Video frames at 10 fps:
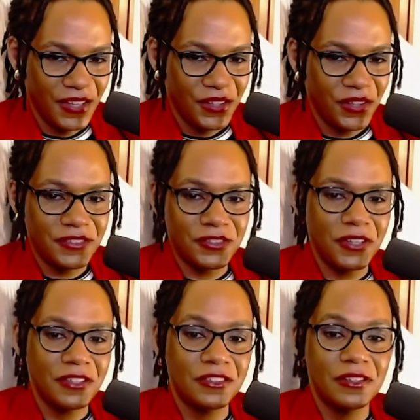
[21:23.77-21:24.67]
you can start
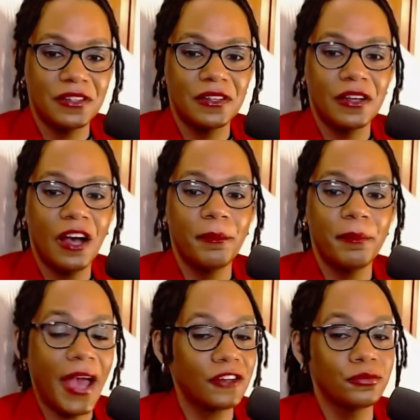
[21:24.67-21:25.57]
up
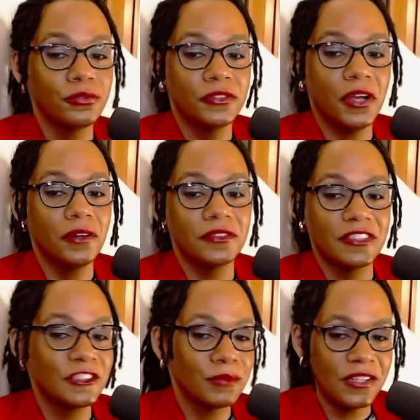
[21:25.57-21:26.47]
actual notes in a
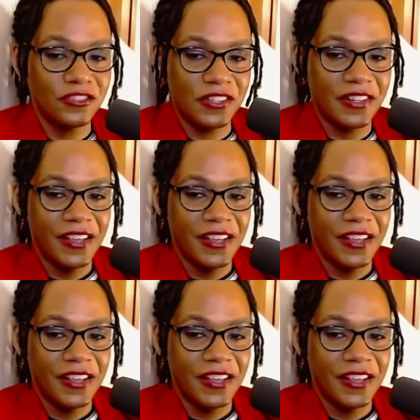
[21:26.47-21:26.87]
spreadsheet